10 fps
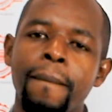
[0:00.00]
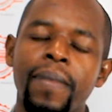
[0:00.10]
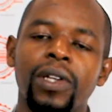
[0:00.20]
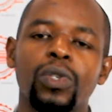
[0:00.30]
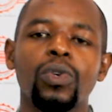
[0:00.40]

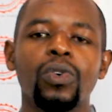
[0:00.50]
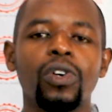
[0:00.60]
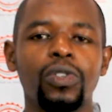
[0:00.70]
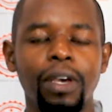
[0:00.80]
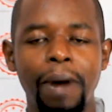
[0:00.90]
So you go to
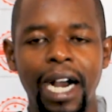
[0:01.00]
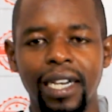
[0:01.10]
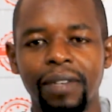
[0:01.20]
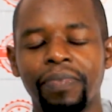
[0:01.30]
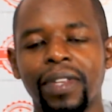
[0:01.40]
the bank
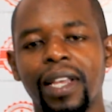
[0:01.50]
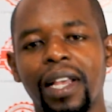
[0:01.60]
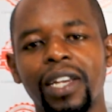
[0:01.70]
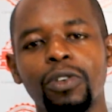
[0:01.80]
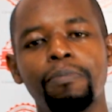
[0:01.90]

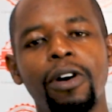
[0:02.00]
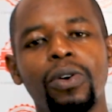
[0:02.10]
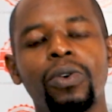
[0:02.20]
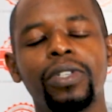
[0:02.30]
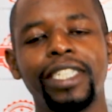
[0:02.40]
and you
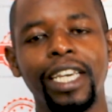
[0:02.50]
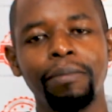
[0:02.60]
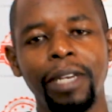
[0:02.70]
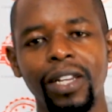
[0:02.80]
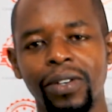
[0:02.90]
borrow 10
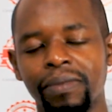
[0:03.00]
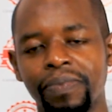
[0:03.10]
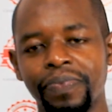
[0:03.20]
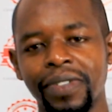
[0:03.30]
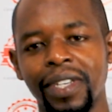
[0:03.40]
million,
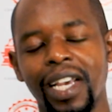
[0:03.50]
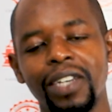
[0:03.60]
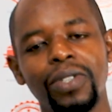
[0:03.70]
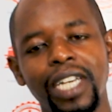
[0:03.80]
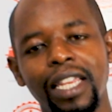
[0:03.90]
and you
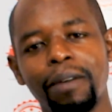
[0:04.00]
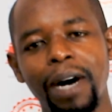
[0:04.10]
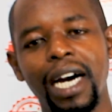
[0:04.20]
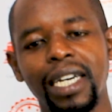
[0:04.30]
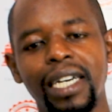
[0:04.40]
tell the
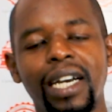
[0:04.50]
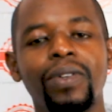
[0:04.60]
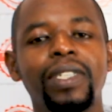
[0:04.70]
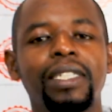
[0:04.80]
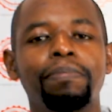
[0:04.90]
bank, I will